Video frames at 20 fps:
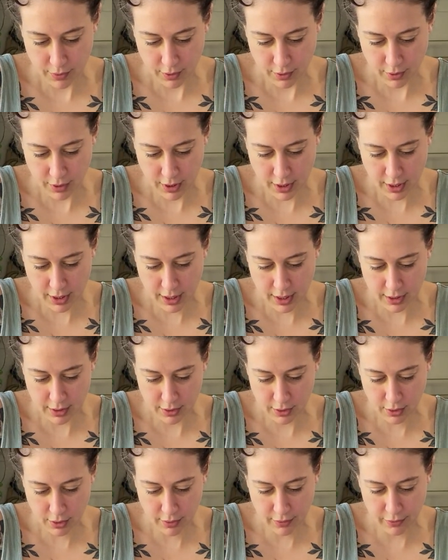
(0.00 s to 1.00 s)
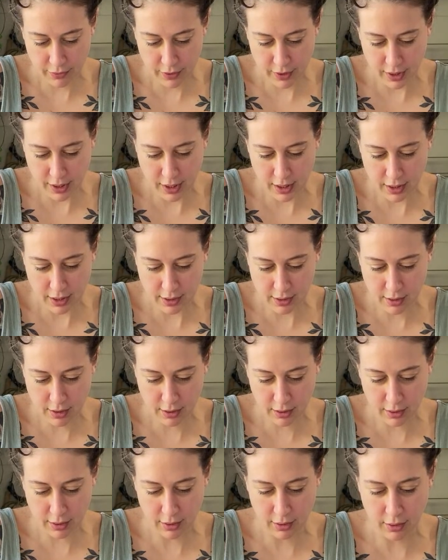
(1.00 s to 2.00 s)
Create a nice 12 foot here. These are a
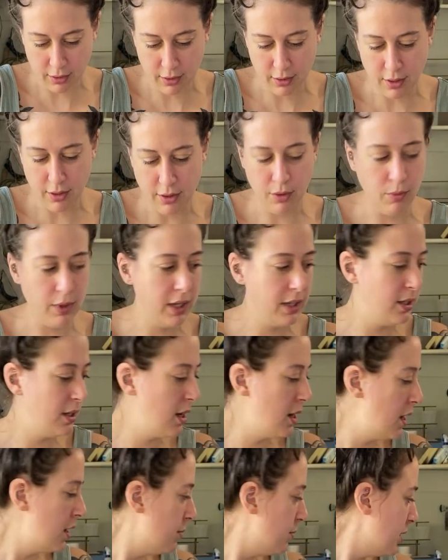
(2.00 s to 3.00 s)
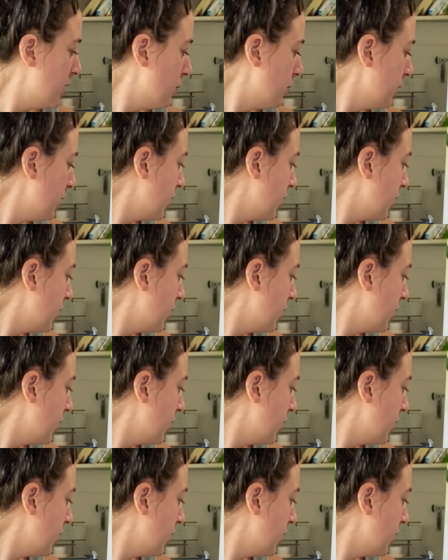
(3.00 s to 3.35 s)
little on the wet side, but I want to